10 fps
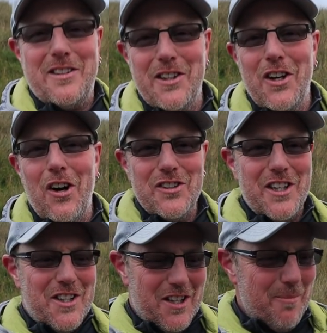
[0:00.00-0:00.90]
back to the
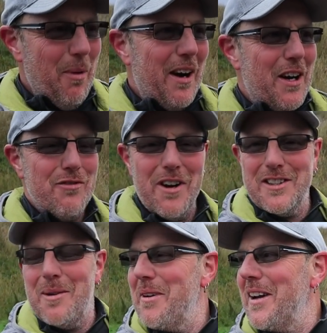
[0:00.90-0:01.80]
cottage, Mikey's run
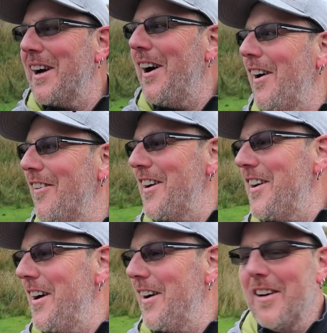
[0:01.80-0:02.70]
us up in the car,
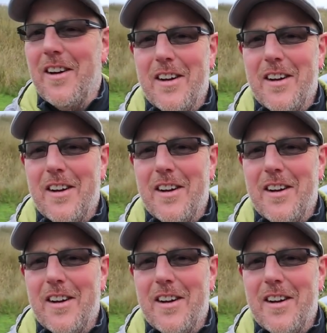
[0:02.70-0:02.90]
and